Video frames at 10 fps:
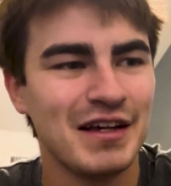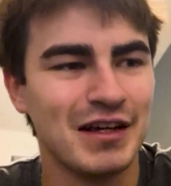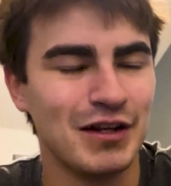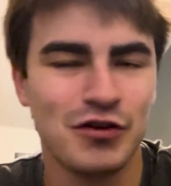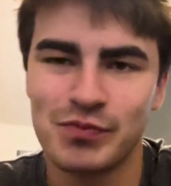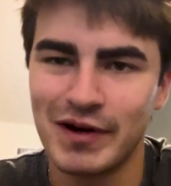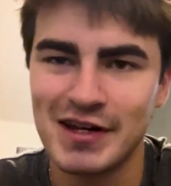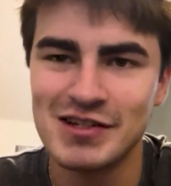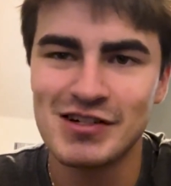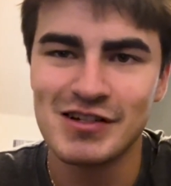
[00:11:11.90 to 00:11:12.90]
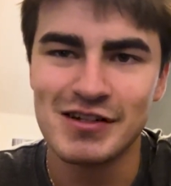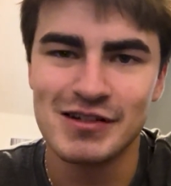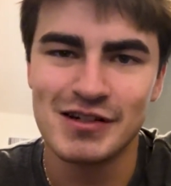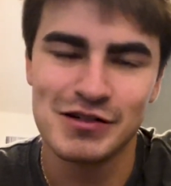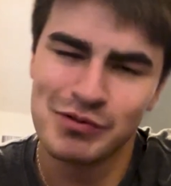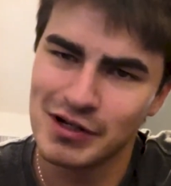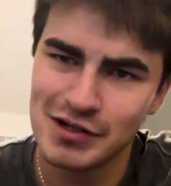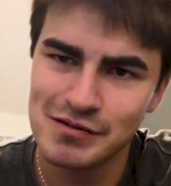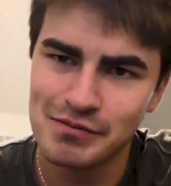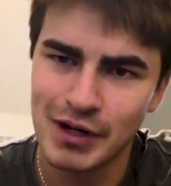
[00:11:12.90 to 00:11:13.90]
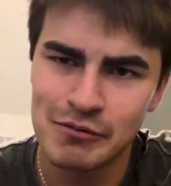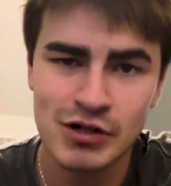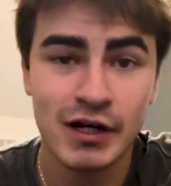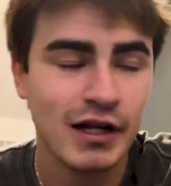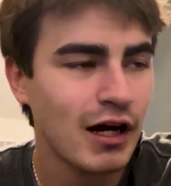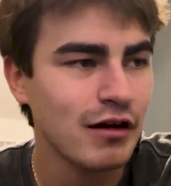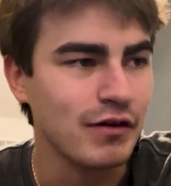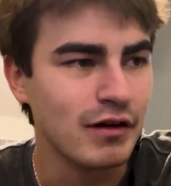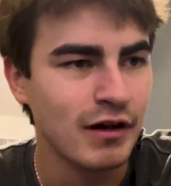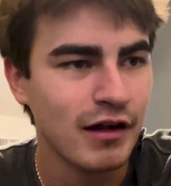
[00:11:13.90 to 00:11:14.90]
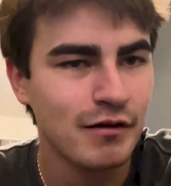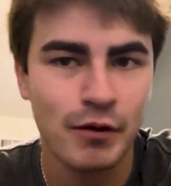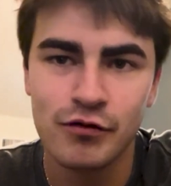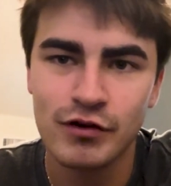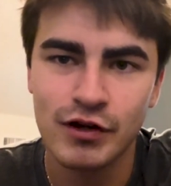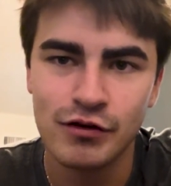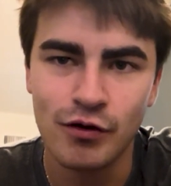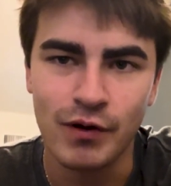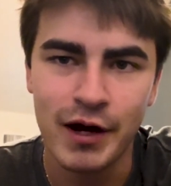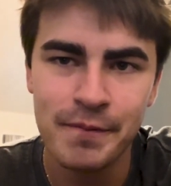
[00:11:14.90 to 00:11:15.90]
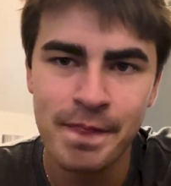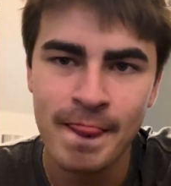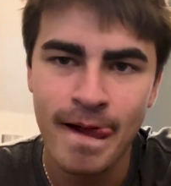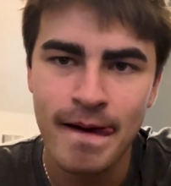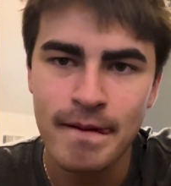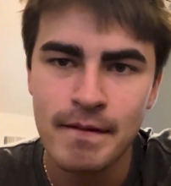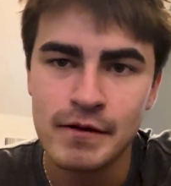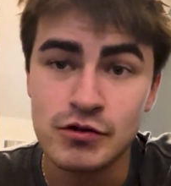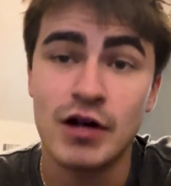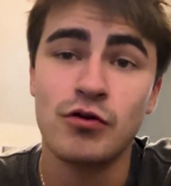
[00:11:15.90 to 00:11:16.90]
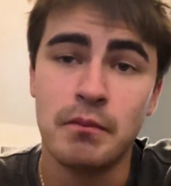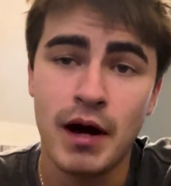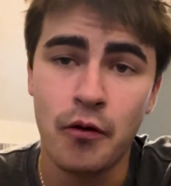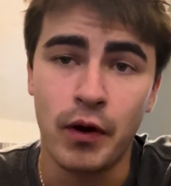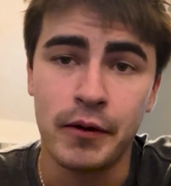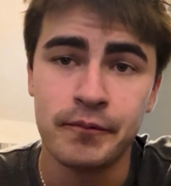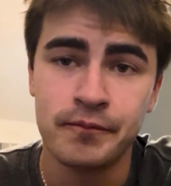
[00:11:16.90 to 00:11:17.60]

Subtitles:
you know, it's what it is. It's what it is. But I'm trying to get out of it. And that's the most that you can do, right? Try to do it my way.